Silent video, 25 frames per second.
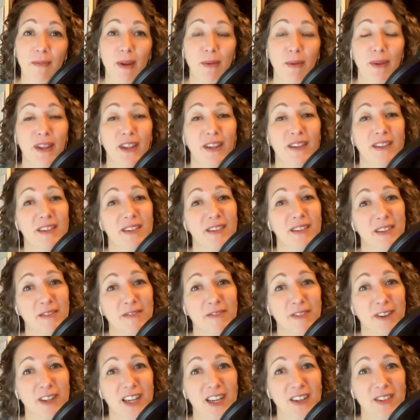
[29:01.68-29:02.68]
maybe this is a
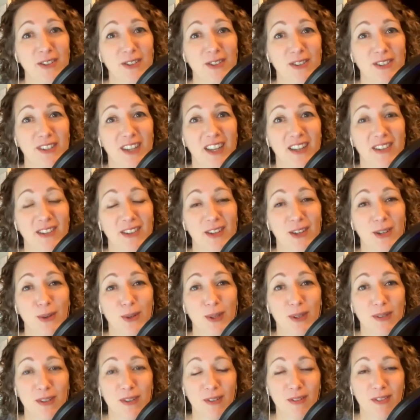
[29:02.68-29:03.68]
fun exercise to do,
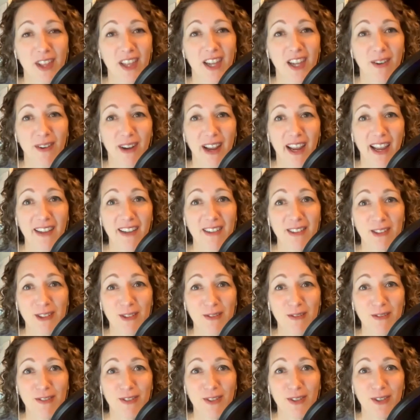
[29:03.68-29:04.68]
even if they don't ask
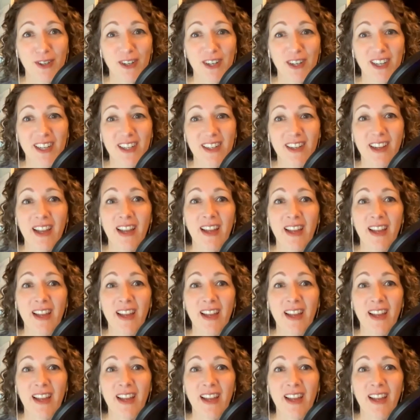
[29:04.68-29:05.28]
you for it.